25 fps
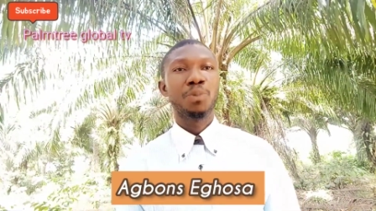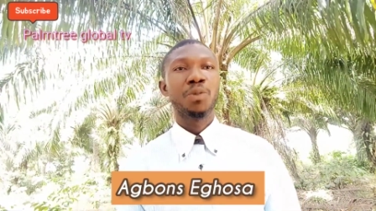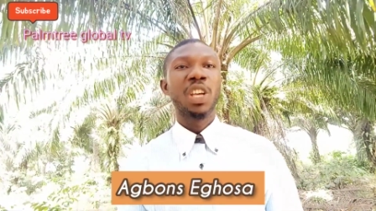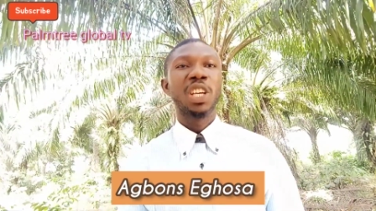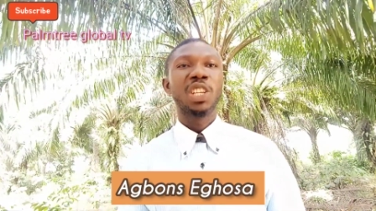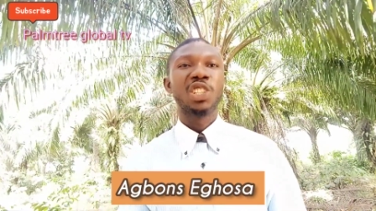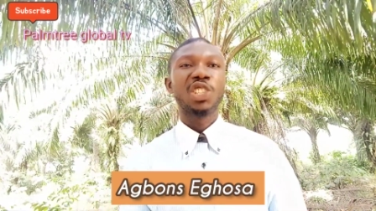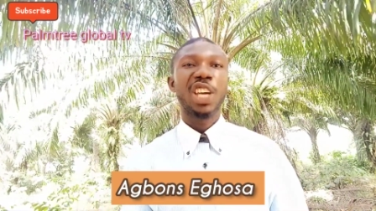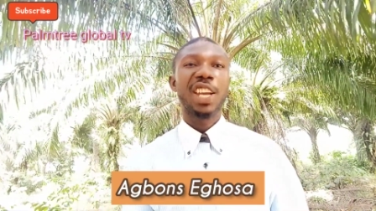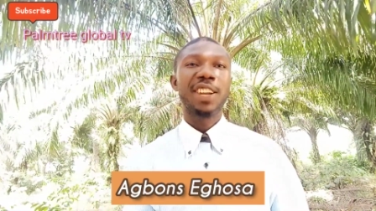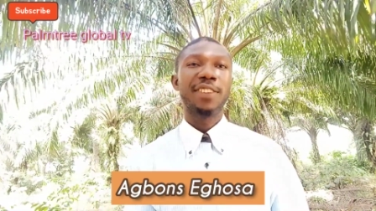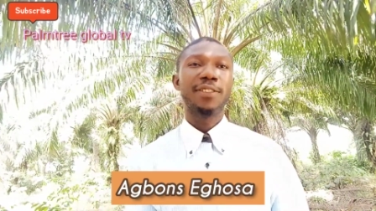
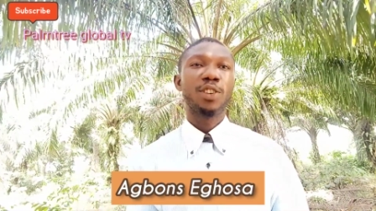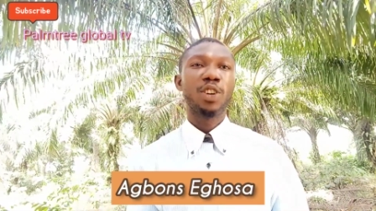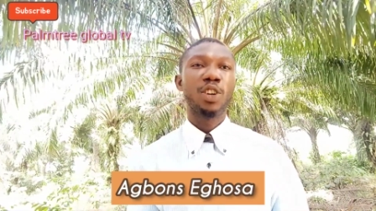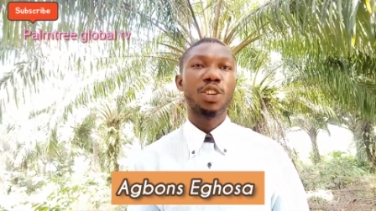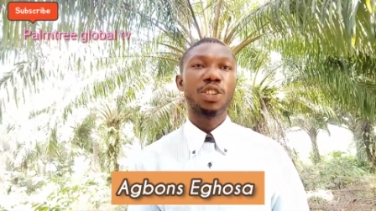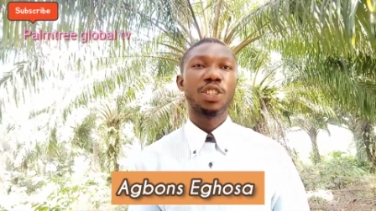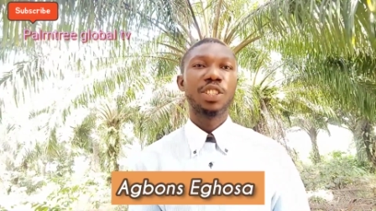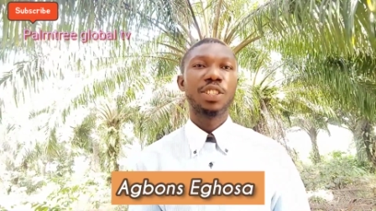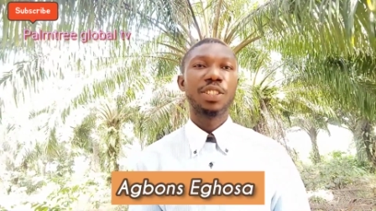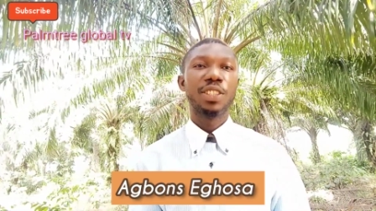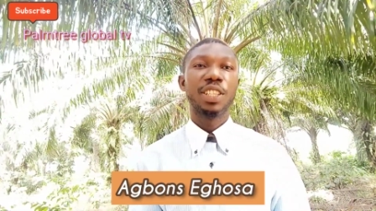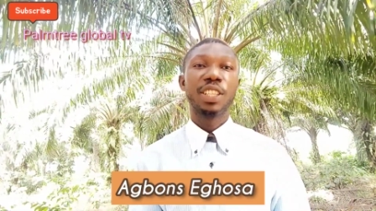Child of God,
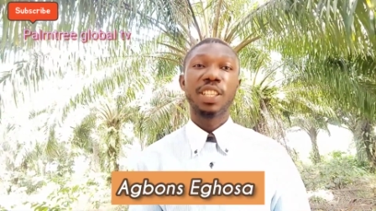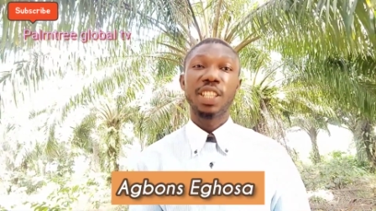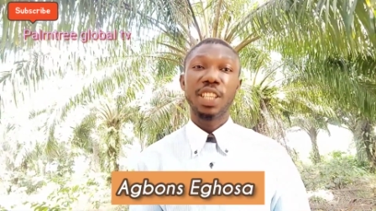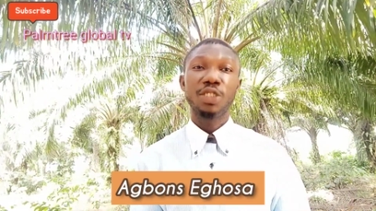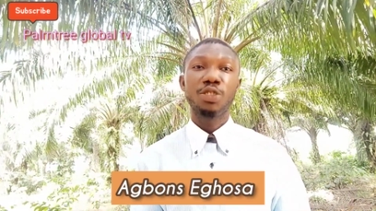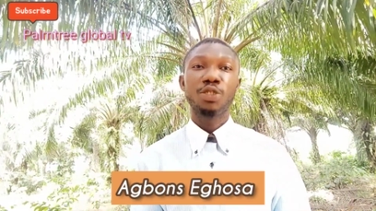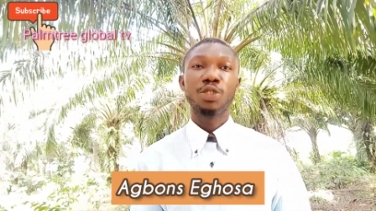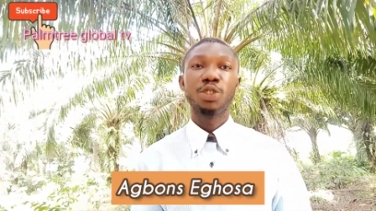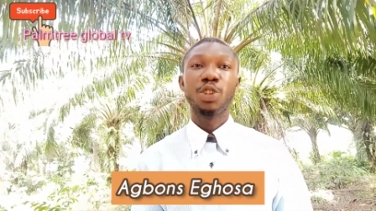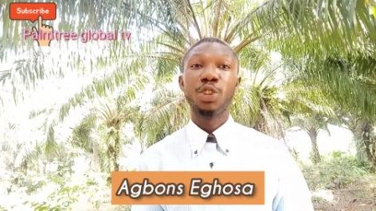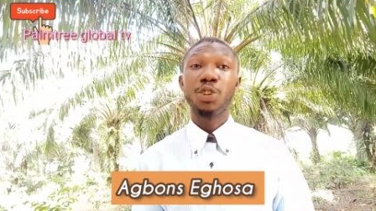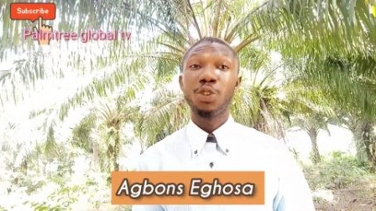in case you
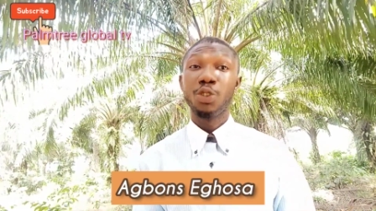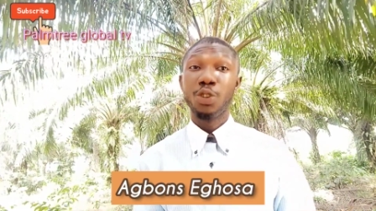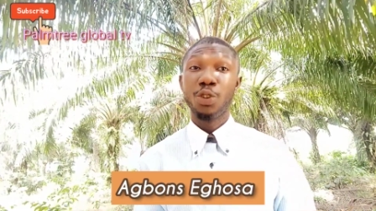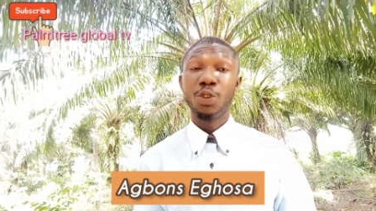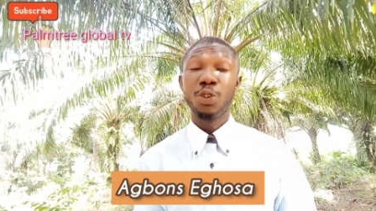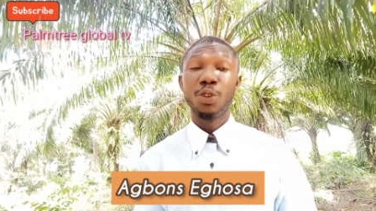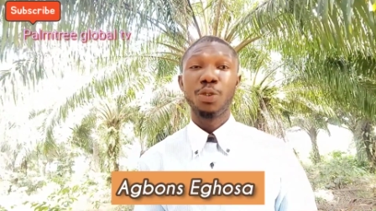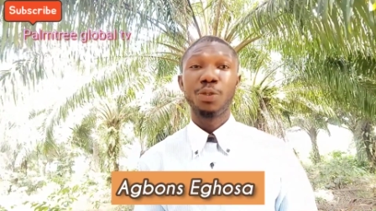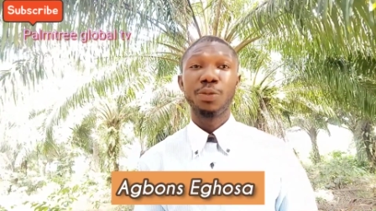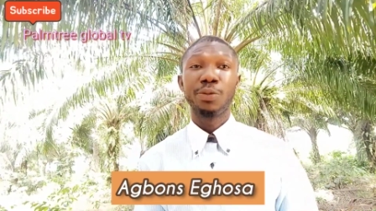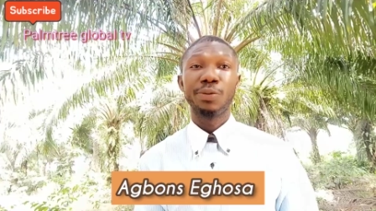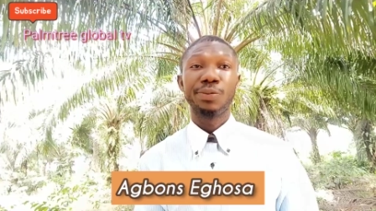don't know,
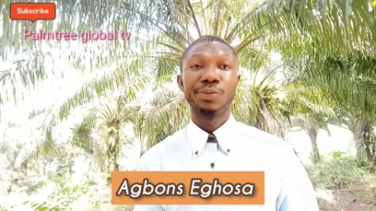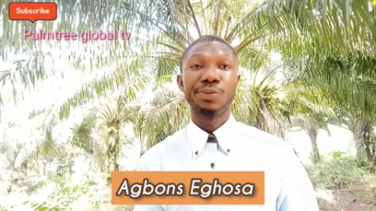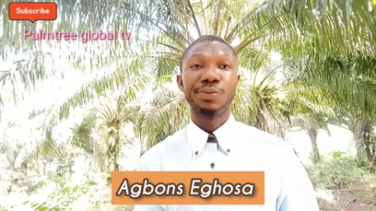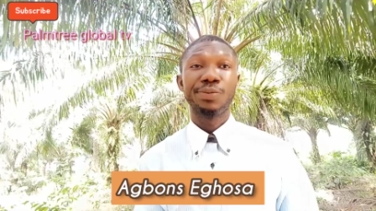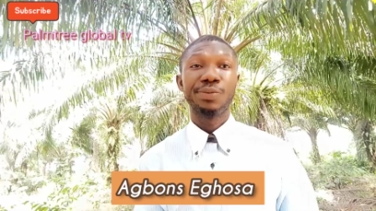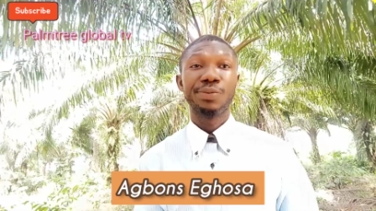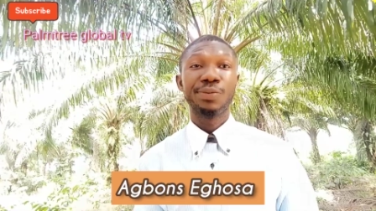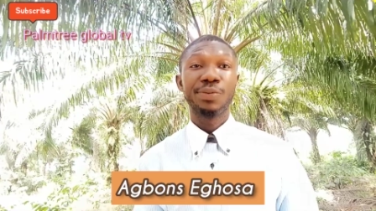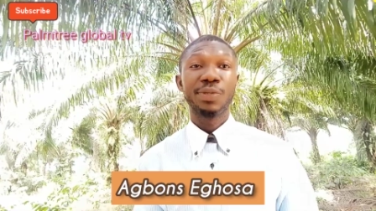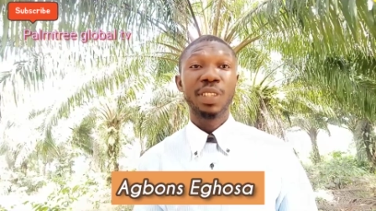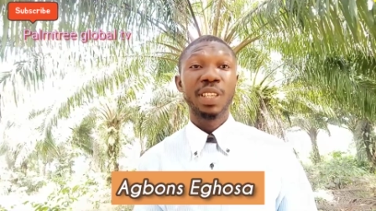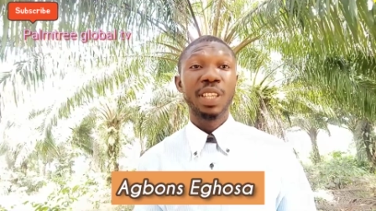
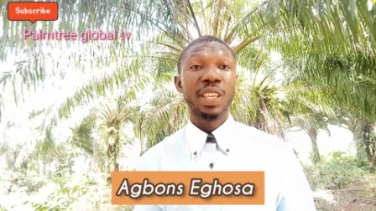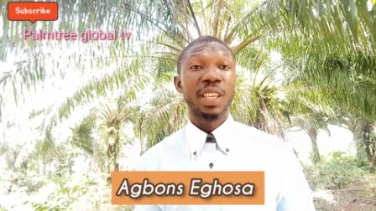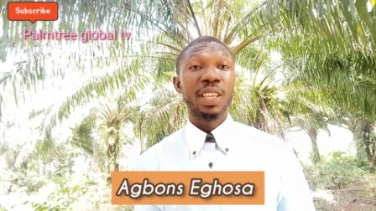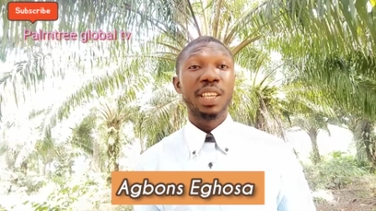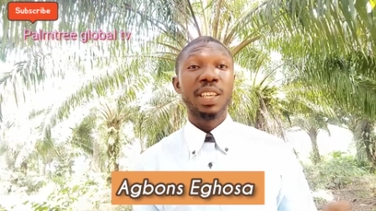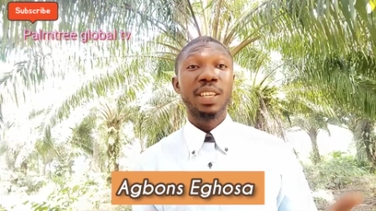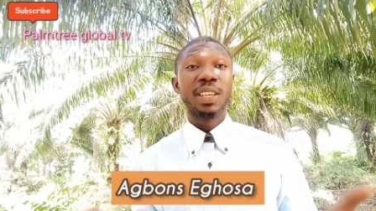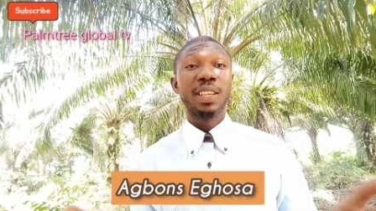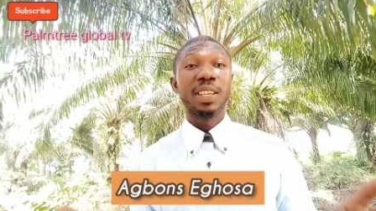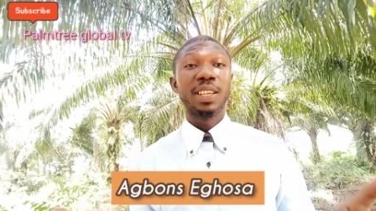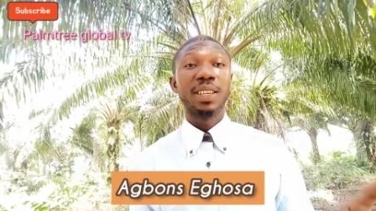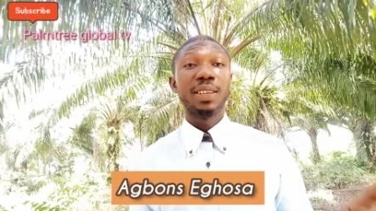
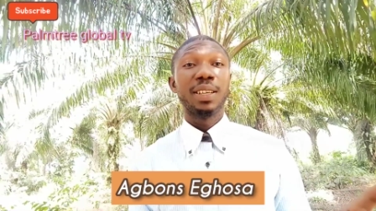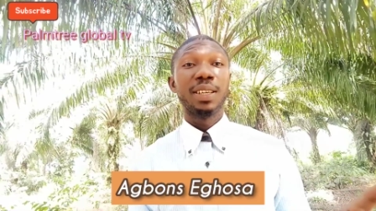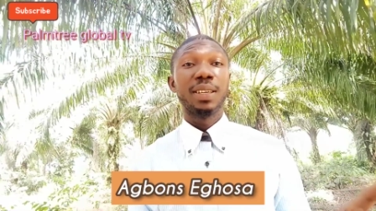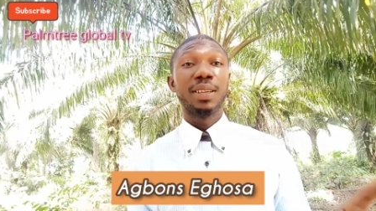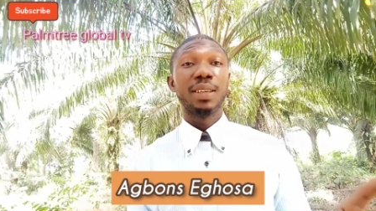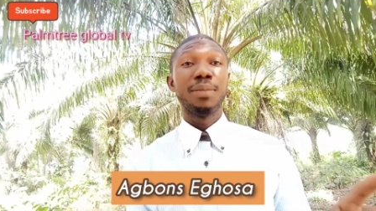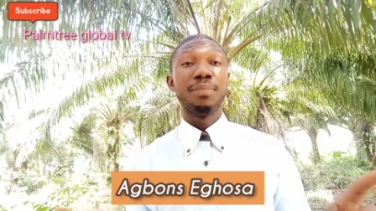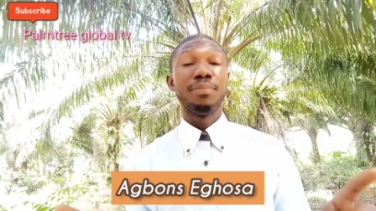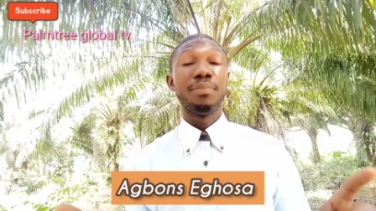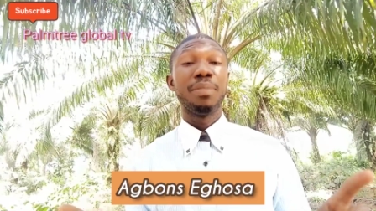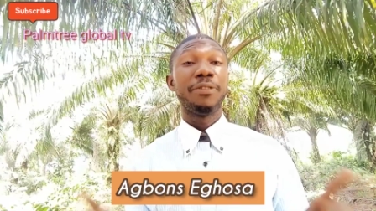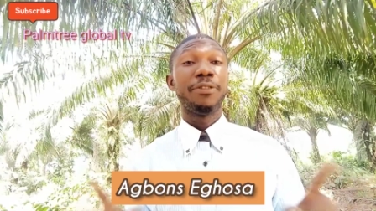
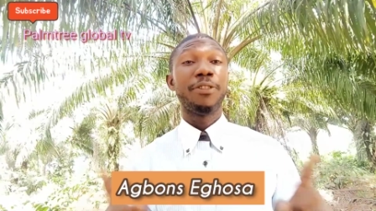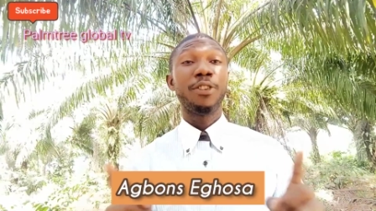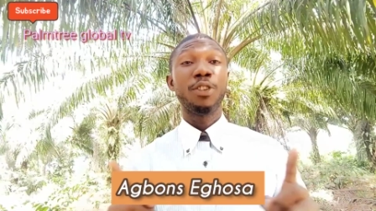before